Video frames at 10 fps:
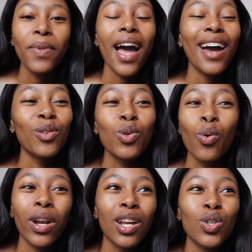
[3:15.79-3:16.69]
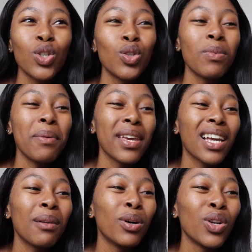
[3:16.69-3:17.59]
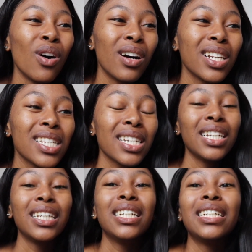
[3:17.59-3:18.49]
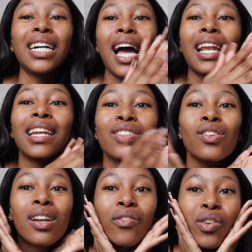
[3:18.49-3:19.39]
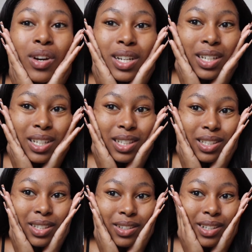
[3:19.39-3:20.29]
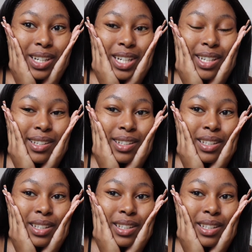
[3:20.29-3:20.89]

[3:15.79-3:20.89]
I don't know whether I should do my makeup or not. I literally have no idea. Should I?